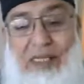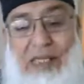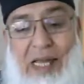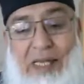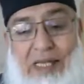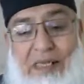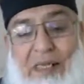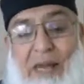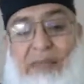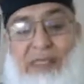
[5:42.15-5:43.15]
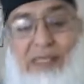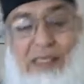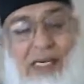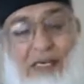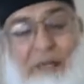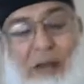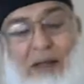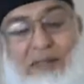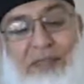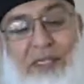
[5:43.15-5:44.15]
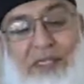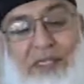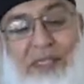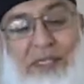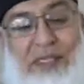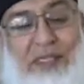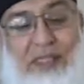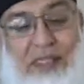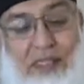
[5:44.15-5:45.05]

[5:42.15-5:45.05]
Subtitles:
Then comes the second part of section 13,